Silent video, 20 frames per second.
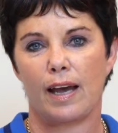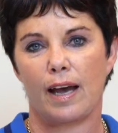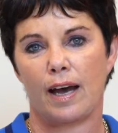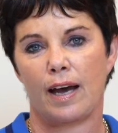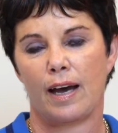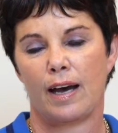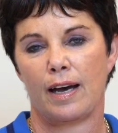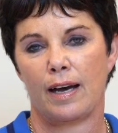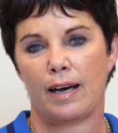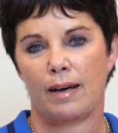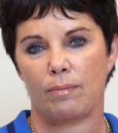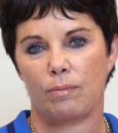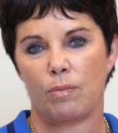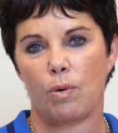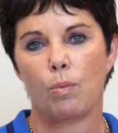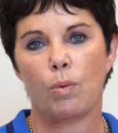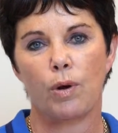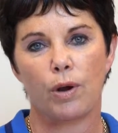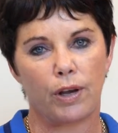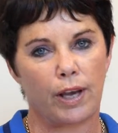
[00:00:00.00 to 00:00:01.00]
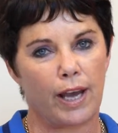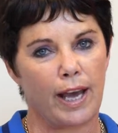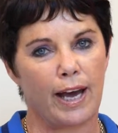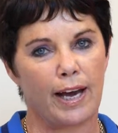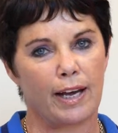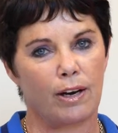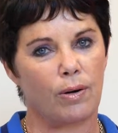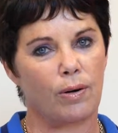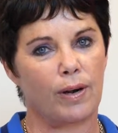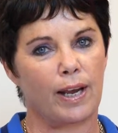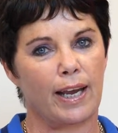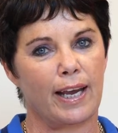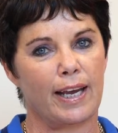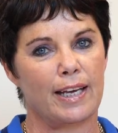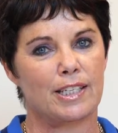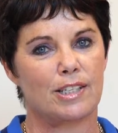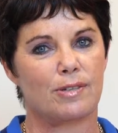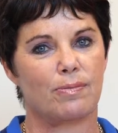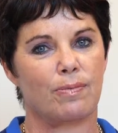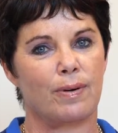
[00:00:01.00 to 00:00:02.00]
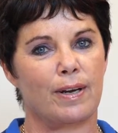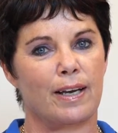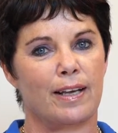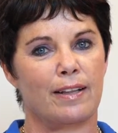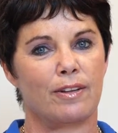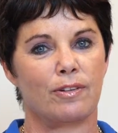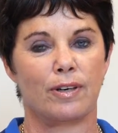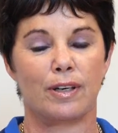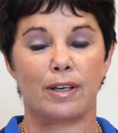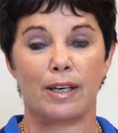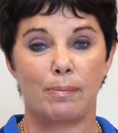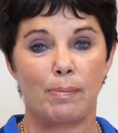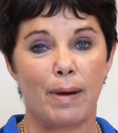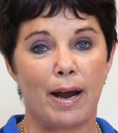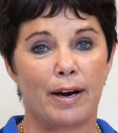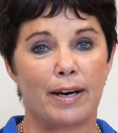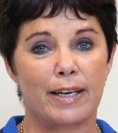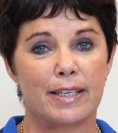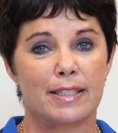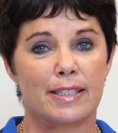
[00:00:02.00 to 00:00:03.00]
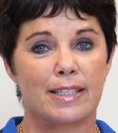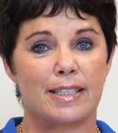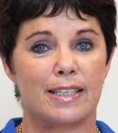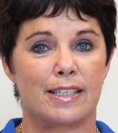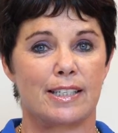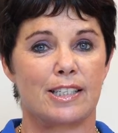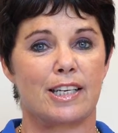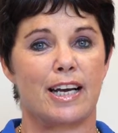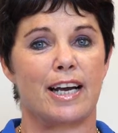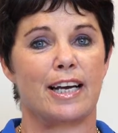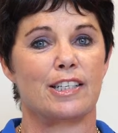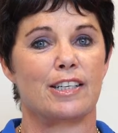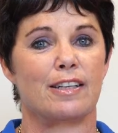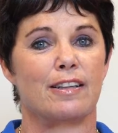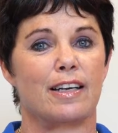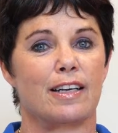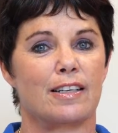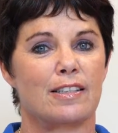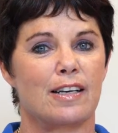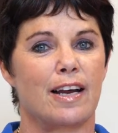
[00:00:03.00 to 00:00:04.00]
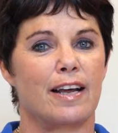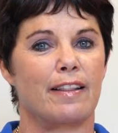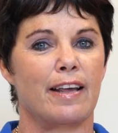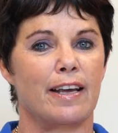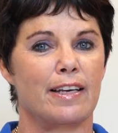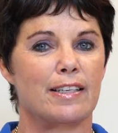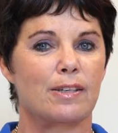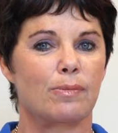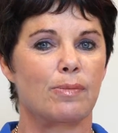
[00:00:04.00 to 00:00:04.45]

work out looking at where there are any barriers to discharge and things like that.